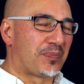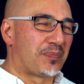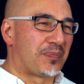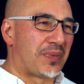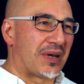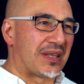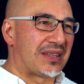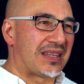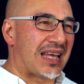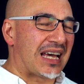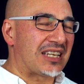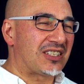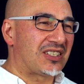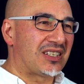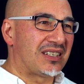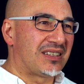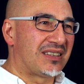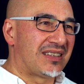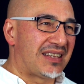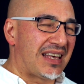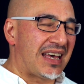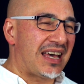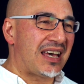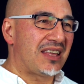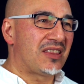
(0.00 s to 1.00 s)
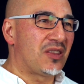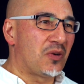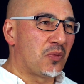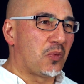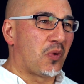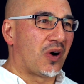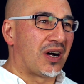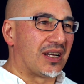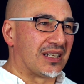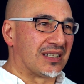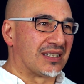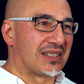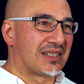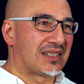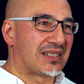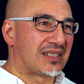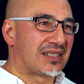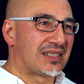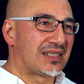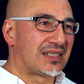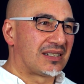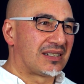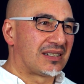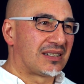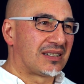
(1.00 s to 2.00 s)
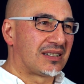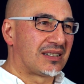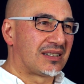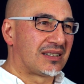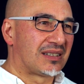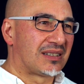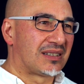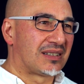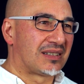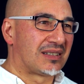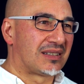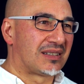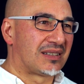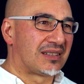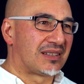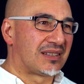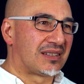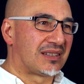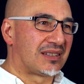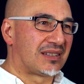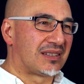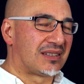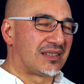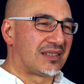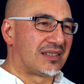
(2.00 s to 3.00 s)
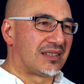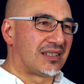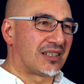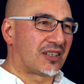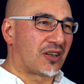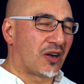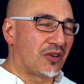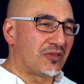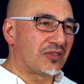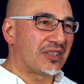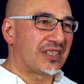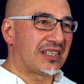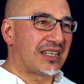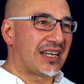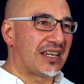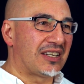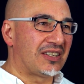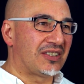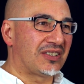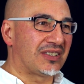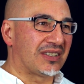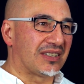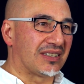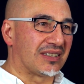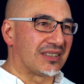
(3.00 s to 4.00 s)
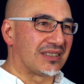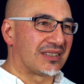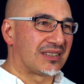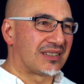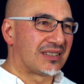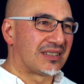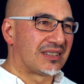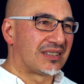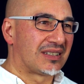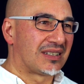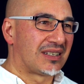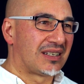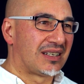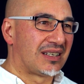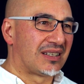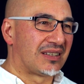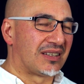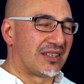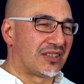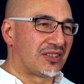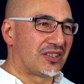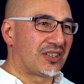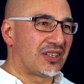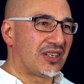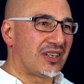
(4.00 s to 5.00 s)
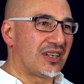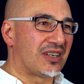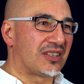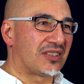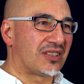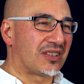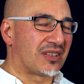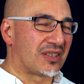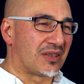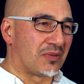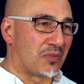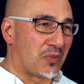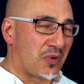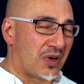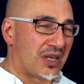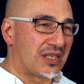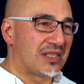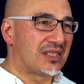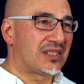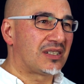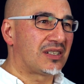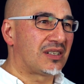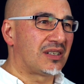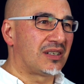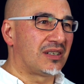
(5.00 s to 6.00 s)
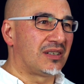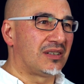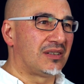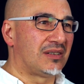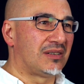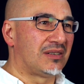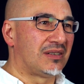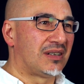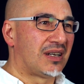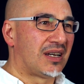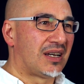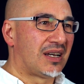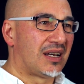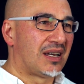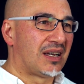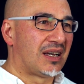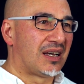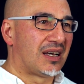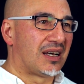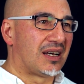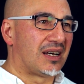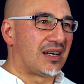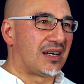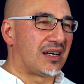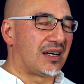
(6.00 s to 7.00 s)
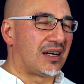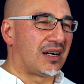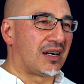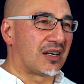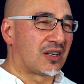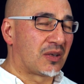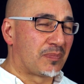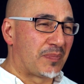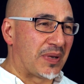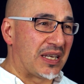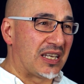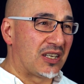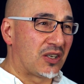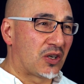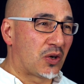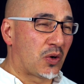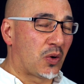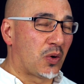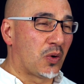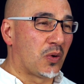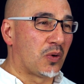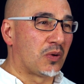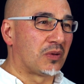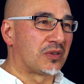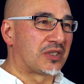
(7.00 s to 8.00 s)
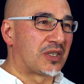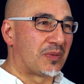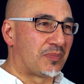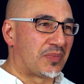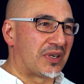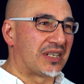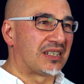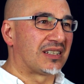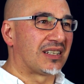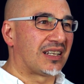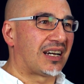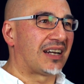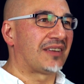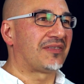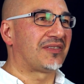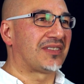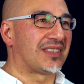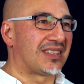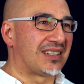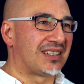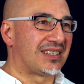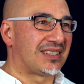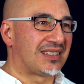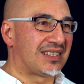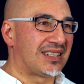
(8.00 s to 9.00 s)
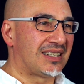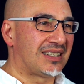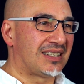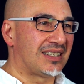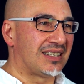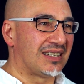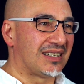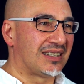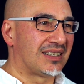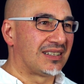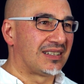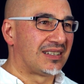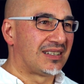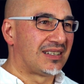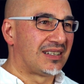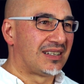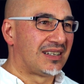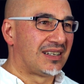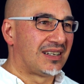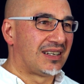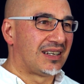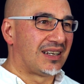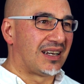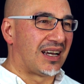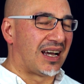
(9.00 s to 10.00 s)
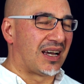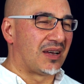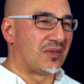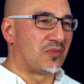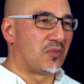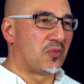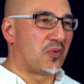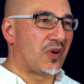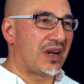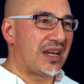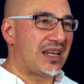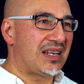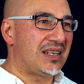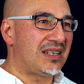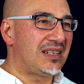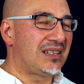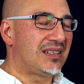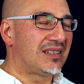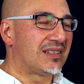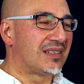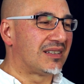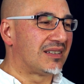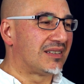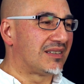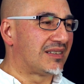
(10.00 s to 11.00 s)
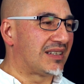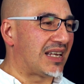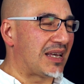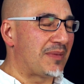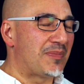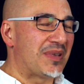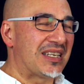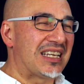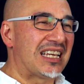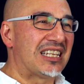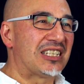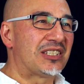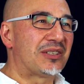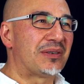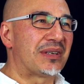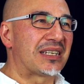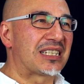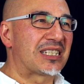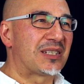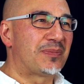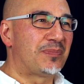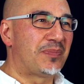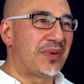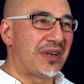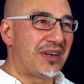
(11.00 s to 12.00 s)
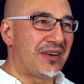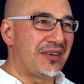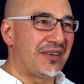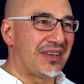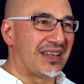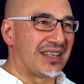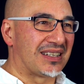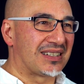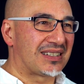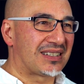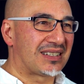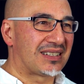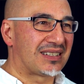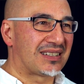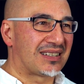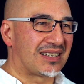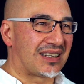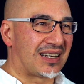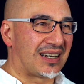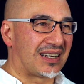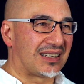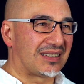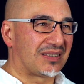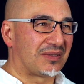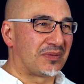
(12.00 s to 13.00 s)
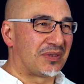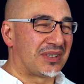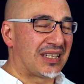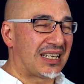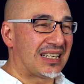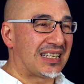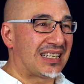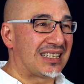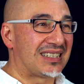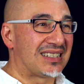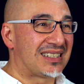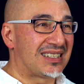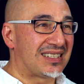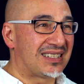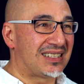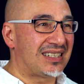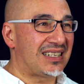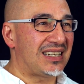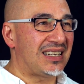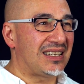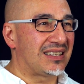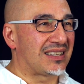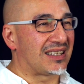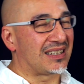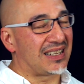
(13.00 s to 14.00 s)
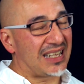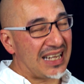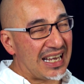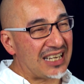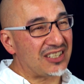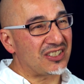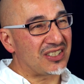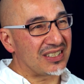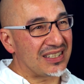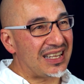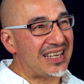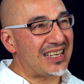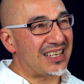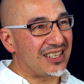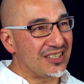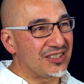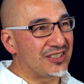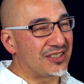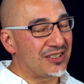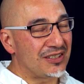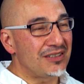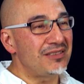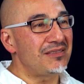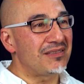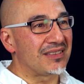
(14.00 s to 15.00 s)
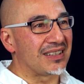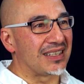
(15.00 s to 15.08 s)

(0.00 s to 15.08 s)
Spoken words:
but actually they're the ones, the congregation, the church are the ones who are being called to bring life to the city. And when they begin to experience that, when they can see that they can do